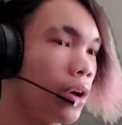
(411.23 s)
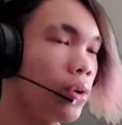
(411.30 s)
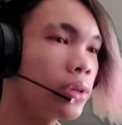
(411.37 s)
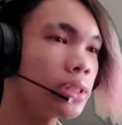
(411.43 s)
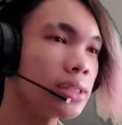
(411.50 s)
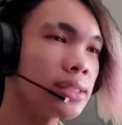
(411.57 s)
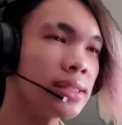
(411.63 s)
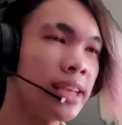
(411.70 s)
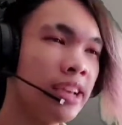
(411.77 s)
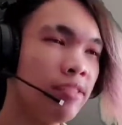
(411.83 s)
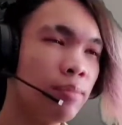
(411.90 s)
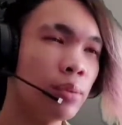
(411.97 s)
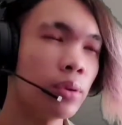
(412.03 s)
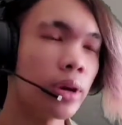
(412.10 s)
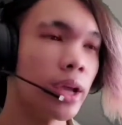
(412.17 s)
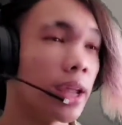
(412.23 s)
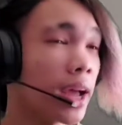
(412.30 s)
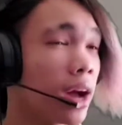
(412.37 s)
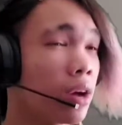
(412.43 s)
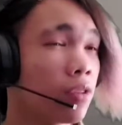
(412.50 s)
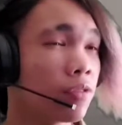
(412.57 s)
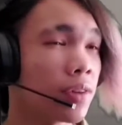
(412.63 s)
Oh, it's a save
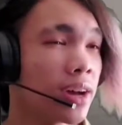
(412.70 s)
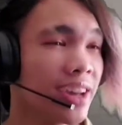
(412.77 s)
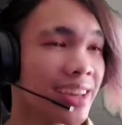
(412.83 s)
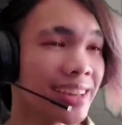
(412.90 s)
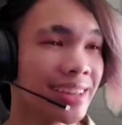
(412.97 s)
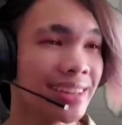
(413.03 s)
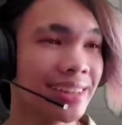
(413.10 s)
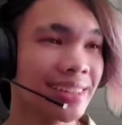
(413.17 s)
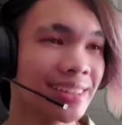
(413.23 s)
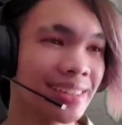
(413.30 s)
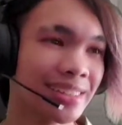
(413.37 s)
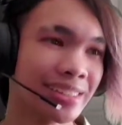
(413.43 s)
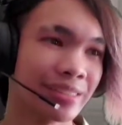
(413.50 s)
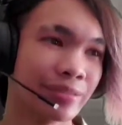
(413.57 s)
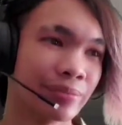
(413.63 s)
point. How fun.